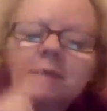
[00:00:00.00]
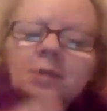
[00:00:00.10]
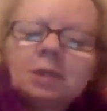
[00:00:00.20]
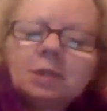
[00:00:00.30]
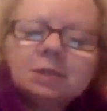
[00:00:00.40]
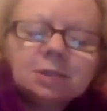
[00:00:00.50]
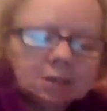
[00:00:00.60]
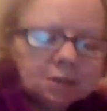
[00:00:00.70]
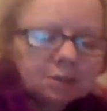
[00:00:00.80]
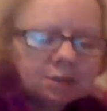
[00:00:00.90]
This
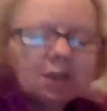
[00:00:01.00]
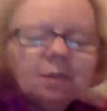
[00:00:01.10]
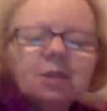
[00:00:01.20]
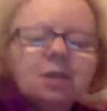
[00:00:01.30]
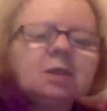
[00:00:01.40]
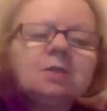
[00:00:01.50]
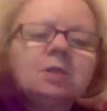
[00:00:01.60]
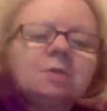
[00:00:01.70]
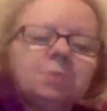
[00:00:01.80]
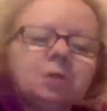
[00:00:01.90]
is something
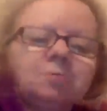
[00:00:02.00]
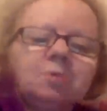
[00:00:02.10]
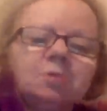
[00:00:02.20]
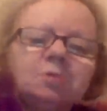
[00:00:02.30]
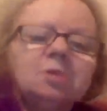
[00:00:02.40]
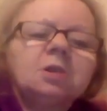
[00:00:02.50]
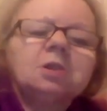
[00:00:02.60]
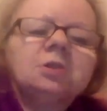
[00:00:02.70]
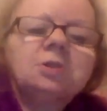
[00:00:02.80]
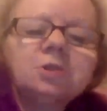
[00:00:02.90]
that people
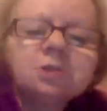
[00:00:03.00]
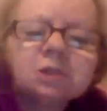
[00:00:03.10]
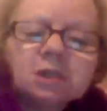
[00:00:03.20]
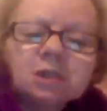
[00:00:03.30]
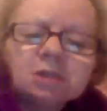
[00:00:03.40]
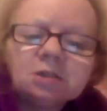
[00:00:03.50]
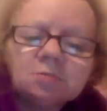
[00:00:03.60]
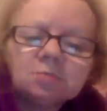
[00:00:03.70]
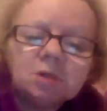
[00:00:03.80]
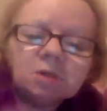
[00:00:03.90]
in the United
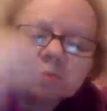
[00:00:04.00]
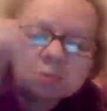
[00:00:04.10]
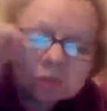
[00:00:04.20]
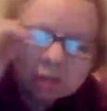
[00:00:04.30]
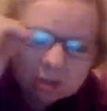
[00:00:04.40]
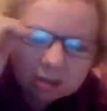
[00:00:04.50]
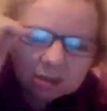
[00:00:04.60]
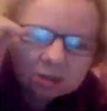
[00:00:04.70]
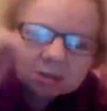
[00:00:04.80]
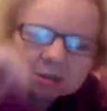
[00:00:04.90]
Kingdom might want to know.